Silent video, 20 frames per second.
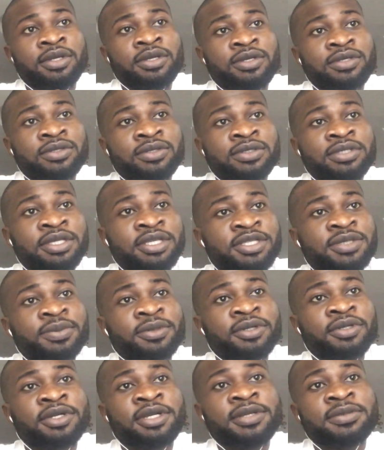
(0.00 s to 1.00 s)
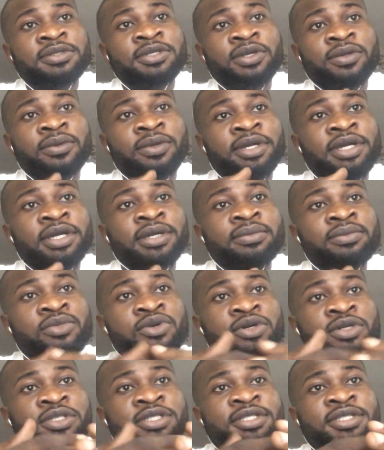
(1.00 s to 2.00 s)
So these programs require
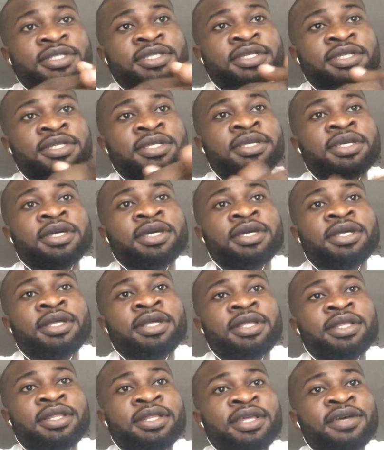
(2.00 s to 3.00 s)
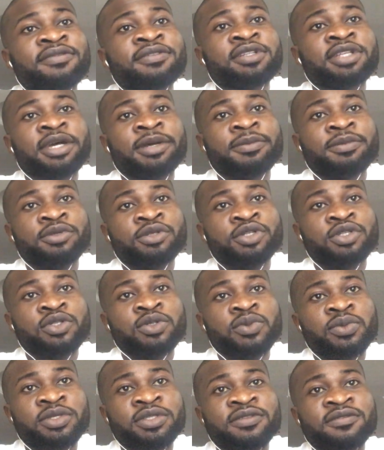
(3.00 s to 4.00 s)
multi-level
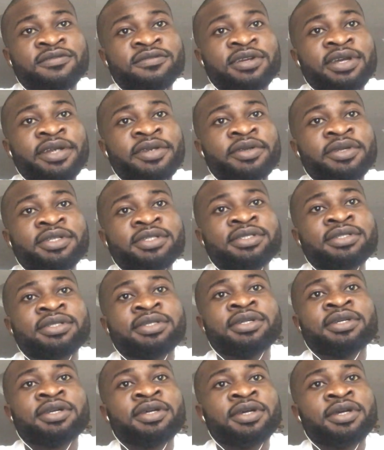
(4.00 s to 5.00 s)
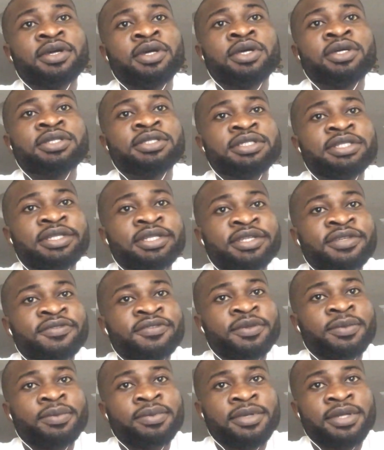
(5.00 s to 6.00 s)
approach with varied
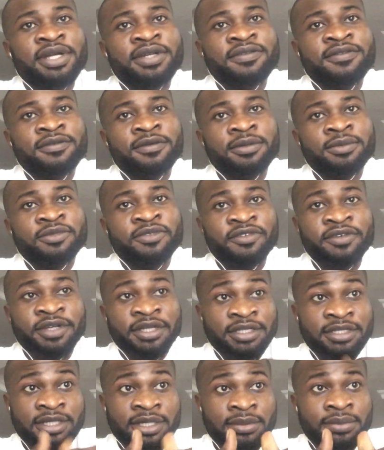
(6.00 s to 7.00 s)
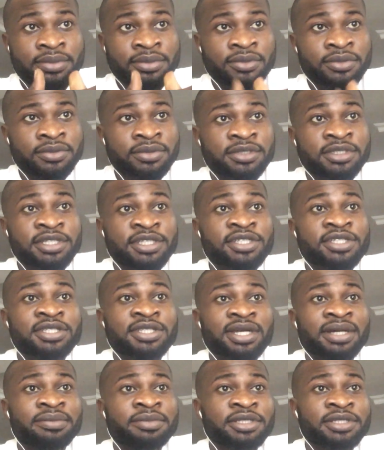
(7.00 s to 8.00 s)
delivery platform, for example,
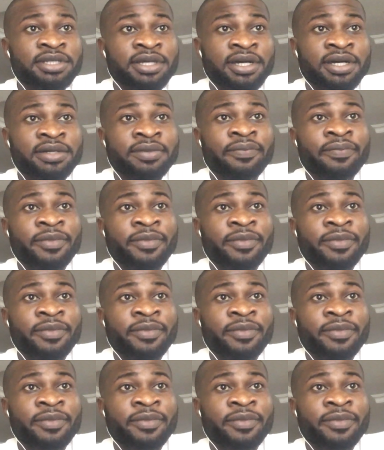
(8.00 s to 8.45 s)
digital media,